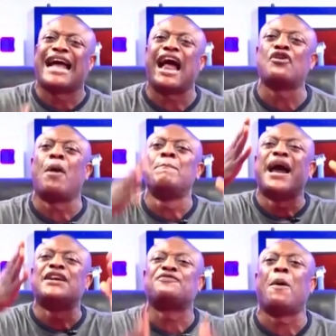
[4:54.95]
are not
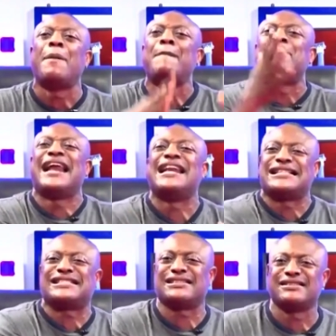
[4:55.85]
meant for panelists.